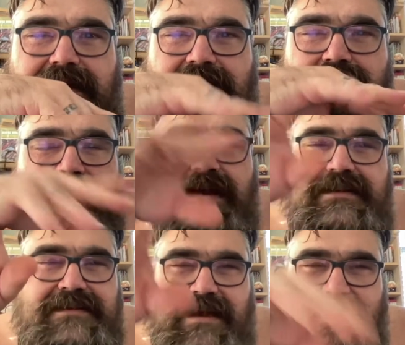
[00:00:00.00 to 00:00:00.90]
a lot
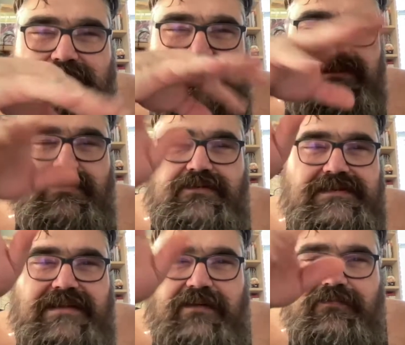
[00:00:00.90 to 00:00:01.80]
of times through
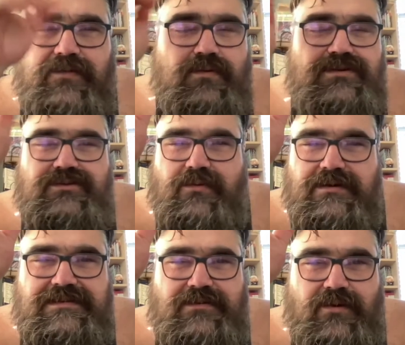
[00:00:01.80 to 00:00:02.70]
his
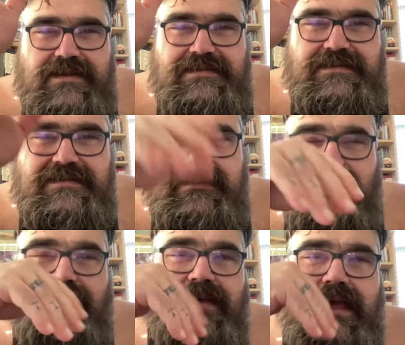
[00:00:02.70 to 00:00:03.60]
short stories and
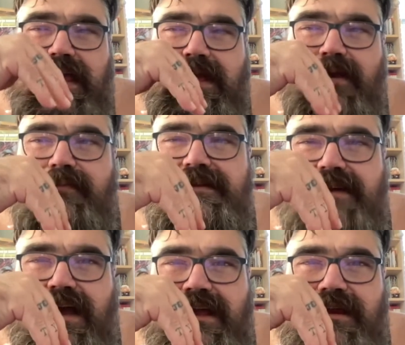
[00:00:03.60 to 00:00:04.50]
stuff. He'll be
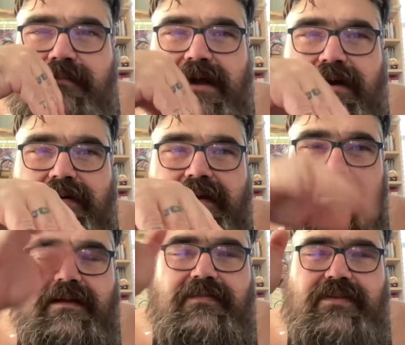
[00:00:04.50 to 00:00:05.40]
talking about
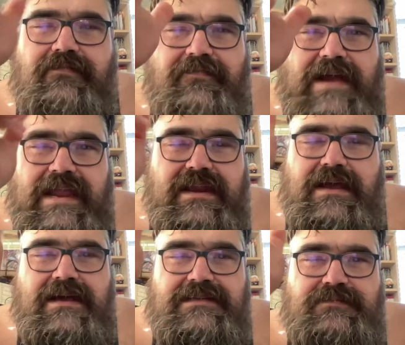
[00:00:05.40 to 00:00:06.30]
the fight a
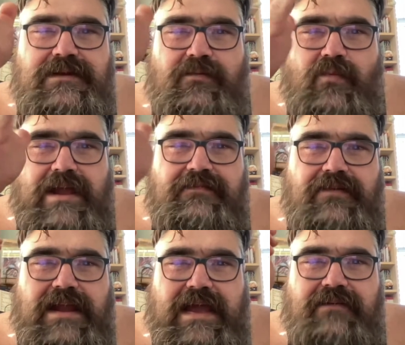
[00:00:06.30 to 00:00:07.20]
husband and wife
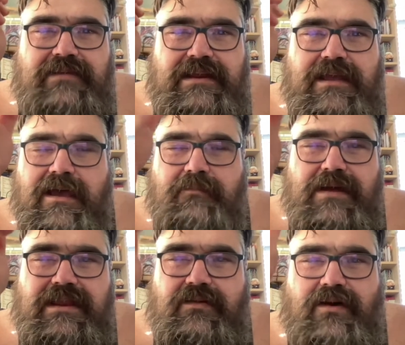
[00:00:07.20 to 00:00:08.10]
are having,
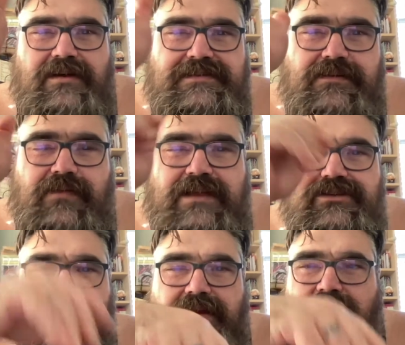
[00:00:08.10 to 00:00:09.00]
but he'll also
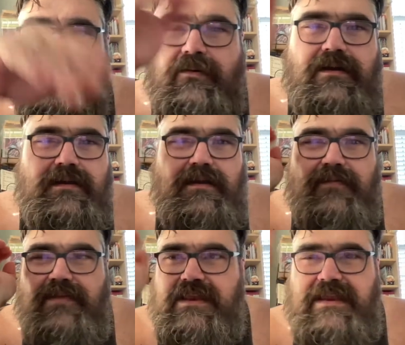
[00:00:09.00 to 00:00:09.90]
let you know
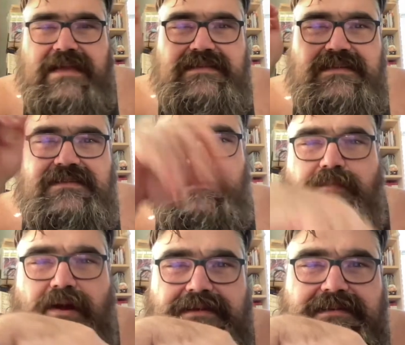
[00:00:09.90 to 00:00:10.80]
that Nixon's the
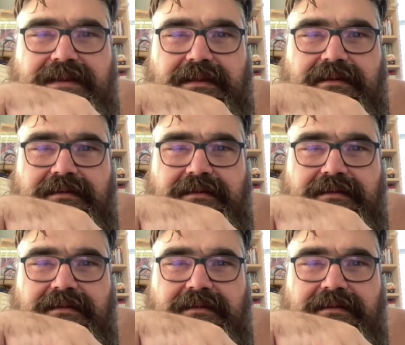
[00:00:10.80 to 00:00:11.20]
president